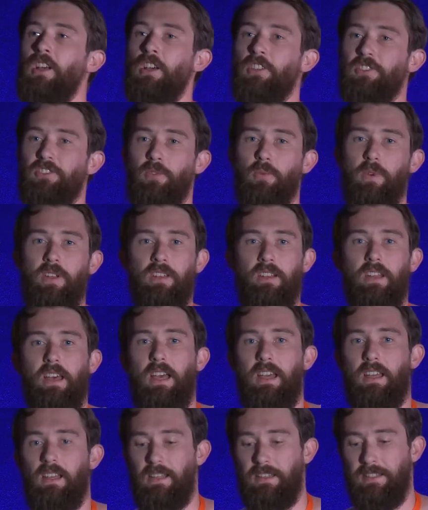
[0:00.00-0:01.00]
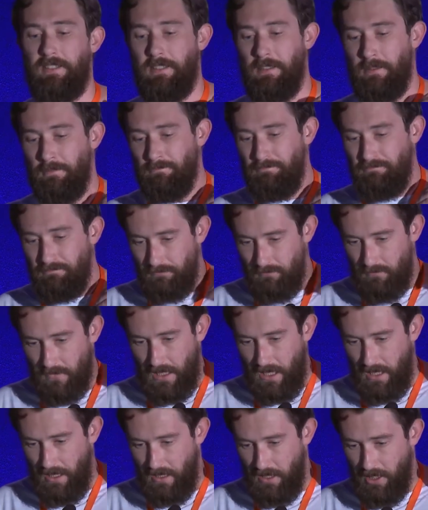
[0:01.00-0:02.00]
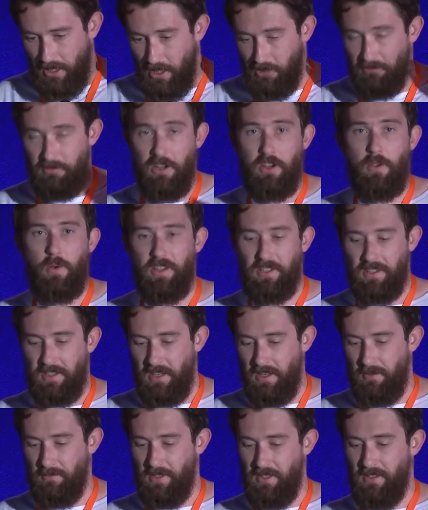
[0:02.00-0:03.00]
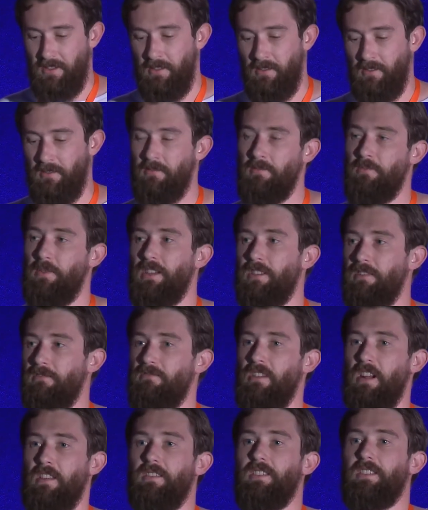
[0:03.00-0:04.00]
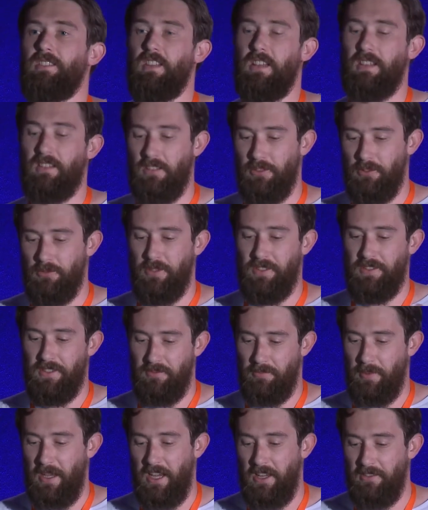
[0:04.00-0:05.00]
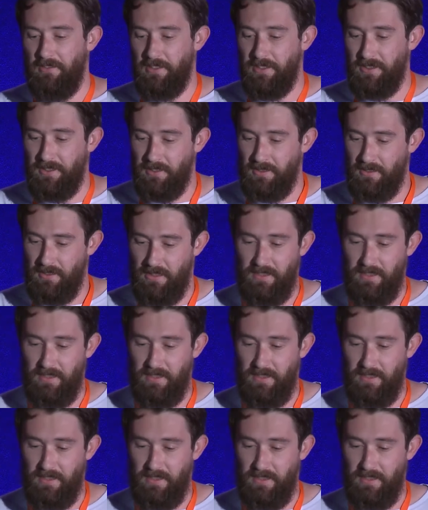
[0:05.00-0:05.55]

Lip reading: So when a request comes in, we can run these like little bits of behaviors.